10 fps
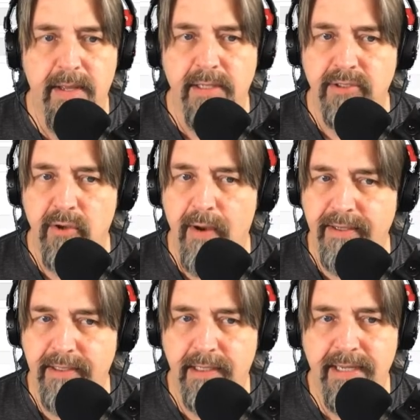So I
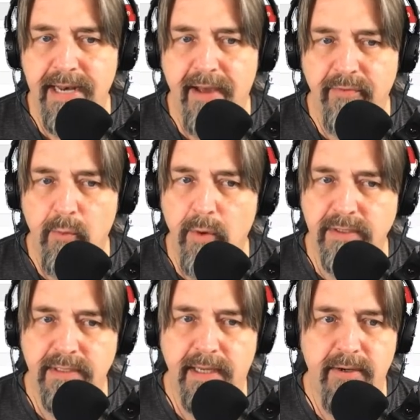delete out the
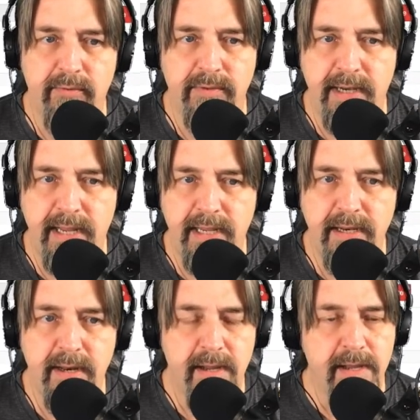ones I don't
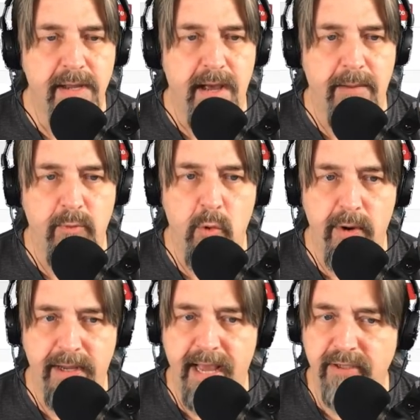need. I'm
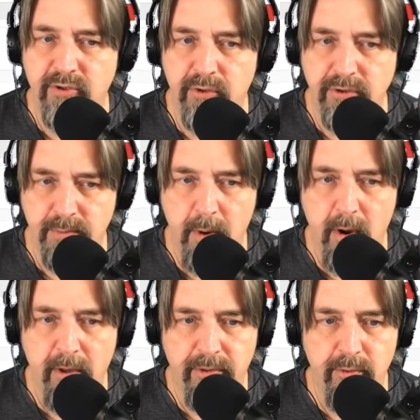going extra
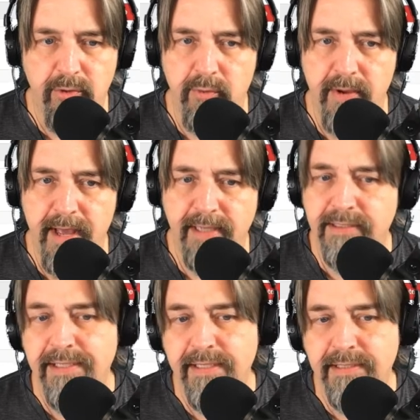small through
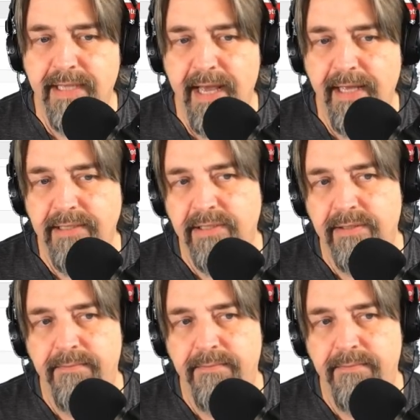3X in this case.